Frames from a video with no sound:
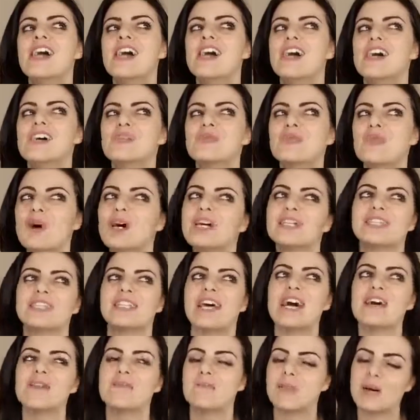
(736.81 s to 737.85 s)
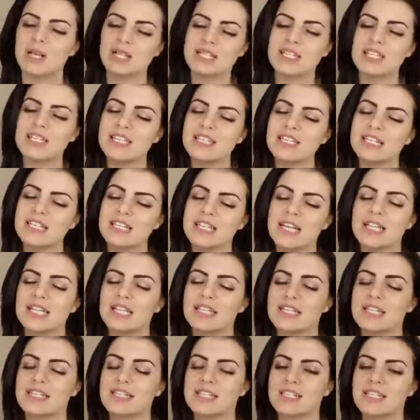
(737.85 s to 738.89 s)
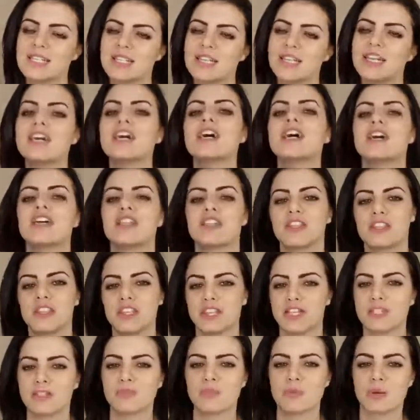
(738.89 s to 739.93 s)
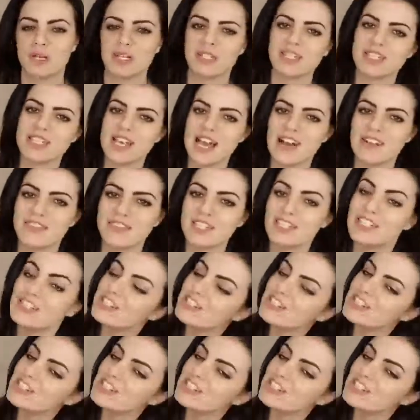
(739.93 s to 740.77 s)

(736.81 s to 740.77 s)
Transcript: and want that musky delicacy, these birds have it.